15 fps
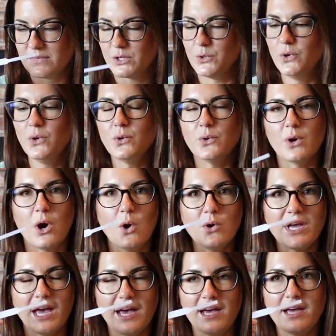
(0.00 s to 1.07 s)
Ooh,
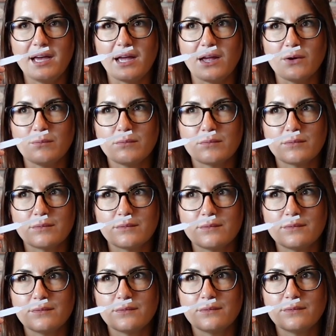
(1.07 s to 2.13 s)
okay.
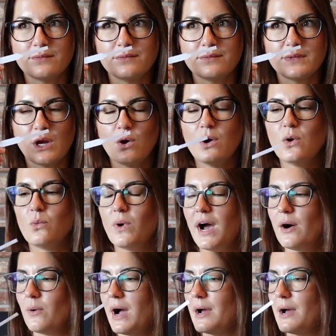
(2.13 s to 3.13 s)
Wow,